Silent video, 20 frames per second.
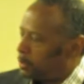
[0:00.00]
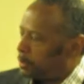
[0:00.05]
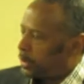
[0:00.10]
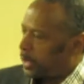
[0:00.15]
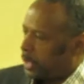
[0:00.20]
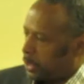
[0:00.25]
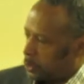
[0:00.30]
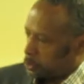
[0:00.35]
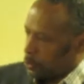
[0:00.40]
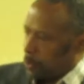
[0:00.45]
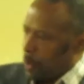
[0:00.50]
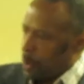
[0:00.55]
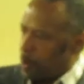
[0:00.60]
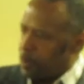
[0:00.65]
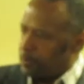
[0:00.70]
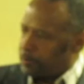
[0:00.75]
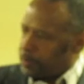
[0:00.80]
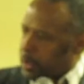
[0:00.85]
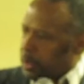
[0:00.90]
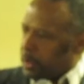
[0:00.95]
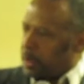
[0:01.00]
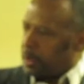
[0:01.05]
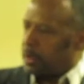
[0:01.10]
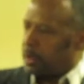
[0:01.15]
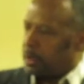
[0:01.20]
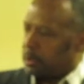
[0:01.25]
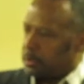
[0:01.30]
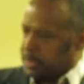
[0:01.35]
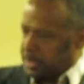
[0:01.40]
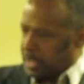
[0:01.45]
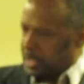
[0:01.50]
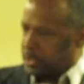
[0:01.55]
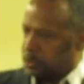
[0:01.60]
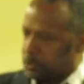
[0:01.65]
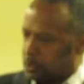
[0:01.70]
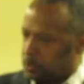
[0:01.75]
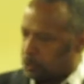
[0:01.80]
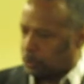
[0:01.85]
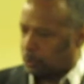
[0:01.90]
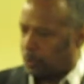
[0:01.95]
He drove the
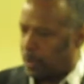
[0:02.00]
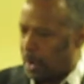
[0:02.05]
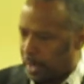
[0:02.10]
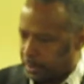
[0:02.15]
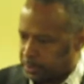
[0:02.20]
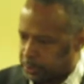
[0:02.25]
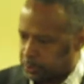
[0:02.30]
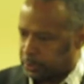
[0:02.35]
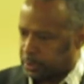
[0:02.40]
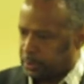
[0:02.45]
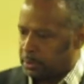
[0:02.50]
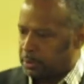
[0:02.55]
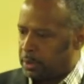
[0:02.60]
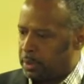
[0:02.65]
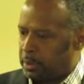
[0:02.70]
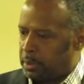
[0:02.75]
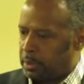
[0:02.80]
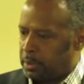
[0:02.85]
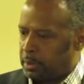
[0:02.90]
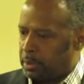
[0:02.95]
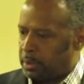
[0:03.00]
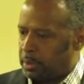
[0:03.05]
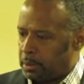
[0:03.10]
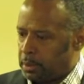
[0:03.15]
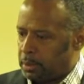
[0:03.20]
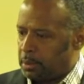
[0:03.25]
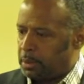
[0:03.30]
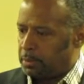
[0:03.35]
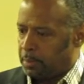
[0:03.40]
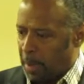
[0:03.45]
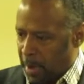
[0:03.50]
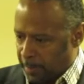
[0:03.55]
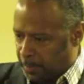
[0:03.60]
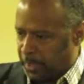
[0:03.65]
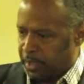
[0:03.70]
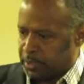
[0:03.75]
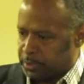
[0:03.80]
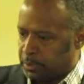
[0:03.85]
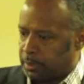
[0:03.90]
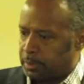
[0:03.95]
diesel trucks and my
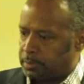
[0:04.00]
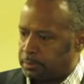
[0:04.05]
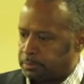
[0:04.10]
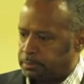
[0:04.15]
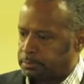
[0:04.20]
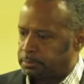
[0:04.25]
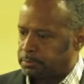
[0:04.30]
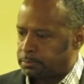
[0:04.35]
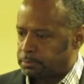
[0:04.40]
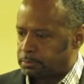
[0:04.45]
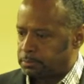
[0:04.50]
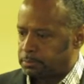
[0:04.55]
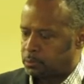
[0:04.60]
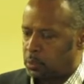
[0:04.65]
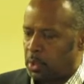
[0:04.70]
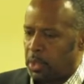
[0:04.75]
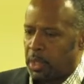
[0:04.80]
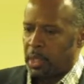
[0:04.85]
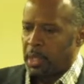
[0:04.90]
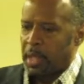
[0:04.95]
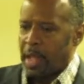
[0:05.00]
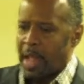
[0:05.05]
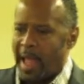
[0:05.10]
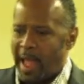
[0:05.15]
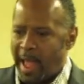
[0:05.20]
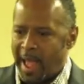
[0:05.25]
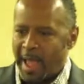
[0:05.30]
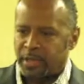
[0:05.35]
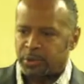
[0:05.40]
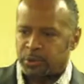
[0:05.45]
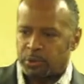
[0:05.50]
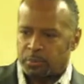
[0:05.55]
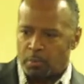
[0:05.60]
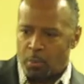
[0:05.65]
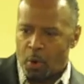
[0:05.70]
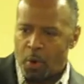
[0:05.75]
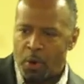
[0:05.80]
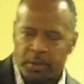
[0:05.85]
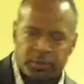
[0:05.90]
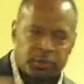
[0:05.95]
bishop has
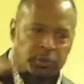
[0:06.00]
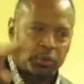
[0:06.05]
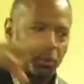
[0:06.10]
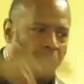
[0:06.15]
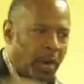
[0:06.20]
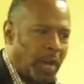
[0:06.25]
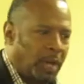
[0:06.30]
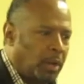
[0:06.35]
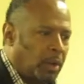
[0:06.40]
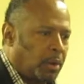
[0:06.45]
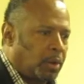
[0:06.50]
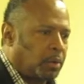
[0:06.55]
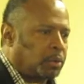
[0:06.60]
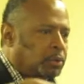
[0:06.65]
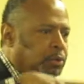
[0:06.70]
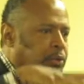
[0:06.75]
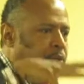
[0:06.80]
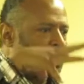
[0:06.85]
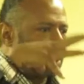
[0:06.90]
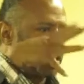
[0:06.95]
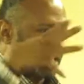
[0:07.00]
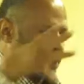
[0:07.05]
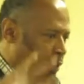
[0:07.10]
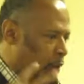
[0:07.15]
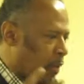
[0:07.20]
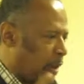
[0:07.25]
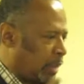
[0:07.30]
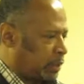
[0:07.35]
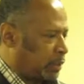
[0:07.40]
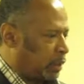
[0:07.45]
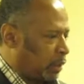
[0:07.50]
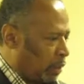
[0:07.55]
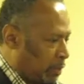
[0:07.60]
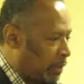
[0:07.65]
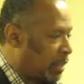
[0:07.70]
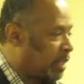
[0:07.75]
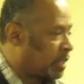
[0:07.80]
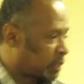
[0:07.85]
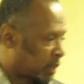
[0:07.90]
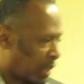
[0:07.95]
Morris Cerullo's anointing
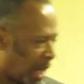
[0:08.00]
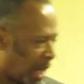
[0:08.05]
on his